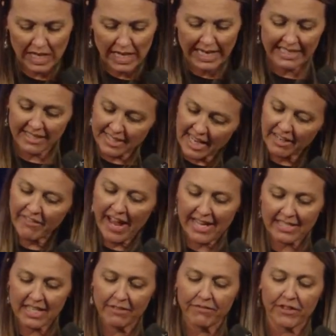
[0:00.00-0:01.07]
Instead of
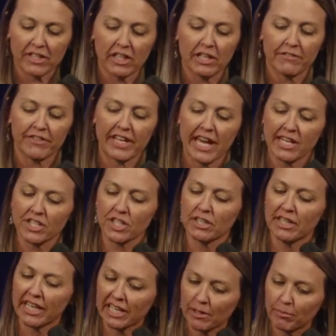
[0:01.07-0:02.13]
asking for
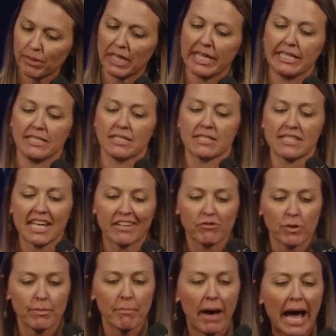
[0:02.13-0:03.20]
clarification, they complained. Instead of
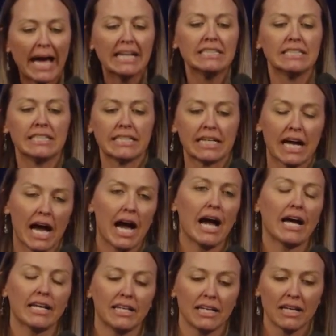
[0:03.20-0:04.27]
reminding
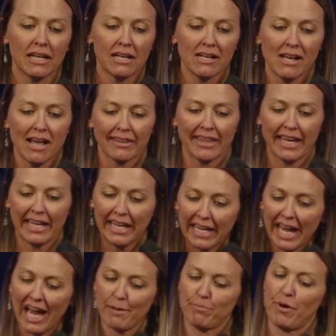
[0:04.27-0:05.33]
God that
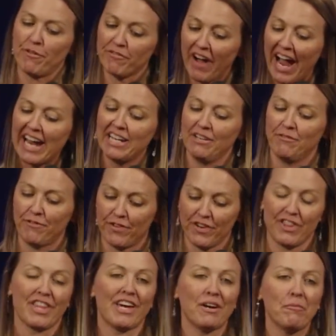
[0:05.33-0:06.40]
he had provided
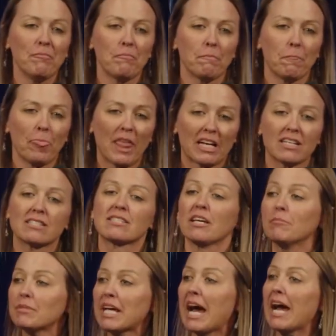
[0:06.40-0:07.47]
for them, because
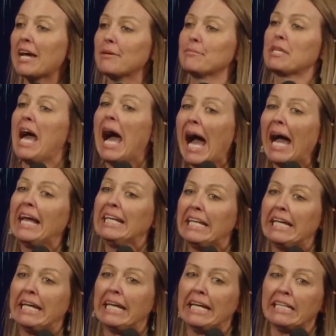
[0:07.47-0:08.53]
sometimes I
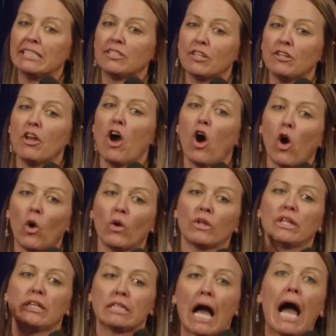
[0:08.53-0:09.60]
need to know
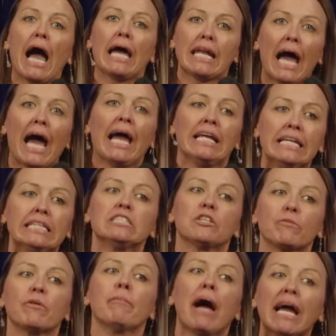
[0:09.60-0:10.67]
that, God, I need
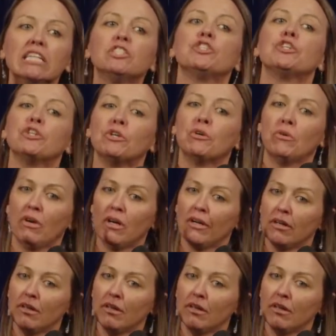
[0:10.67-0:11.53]
to remind you,